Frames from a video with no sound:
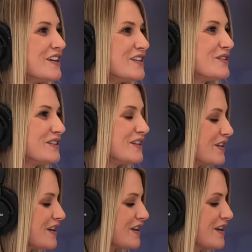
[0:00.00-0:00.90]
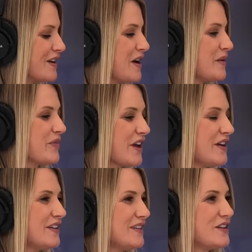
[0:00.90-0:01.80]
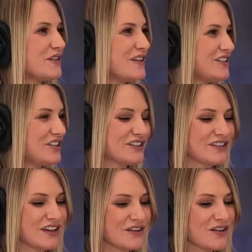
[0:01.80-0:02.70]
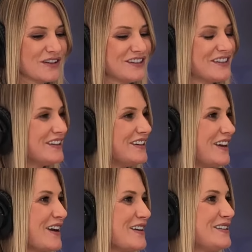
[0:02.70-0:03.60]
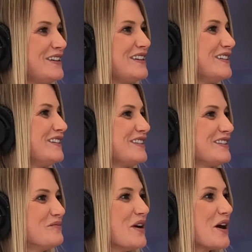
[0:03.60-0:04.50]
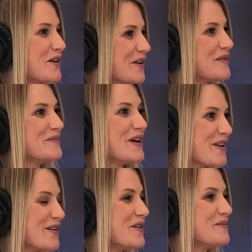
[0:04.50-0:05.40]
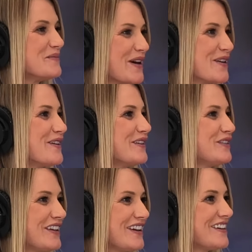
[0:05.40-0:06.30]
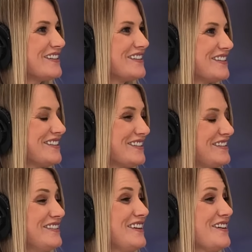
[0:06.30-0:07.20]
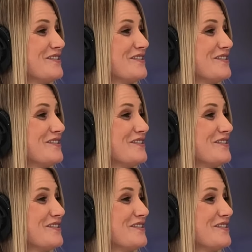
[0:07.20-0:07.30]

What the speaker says: So it's not like it's just like constantly like I see it just better and better and better, and like it's just I don't